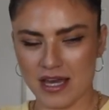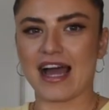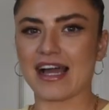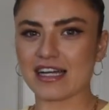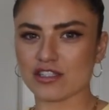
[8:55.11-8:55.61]
I
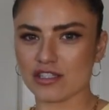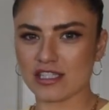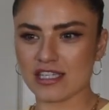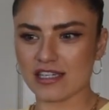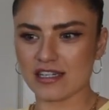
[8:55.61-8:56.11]

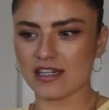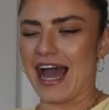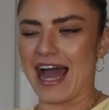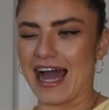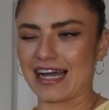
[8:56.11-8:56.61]
actually
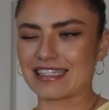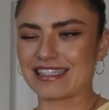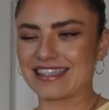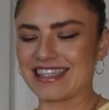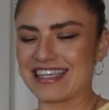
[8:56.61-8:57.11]

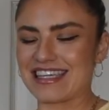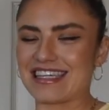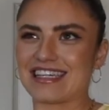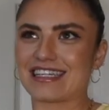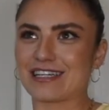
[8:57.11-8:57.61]
hacked
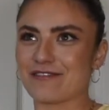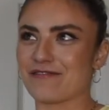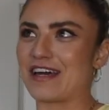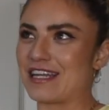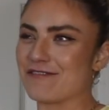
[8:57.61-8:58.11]
the
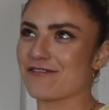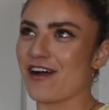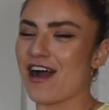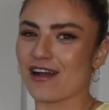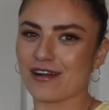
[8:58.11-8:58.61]
confetti
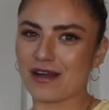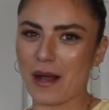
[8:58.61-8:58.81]
frock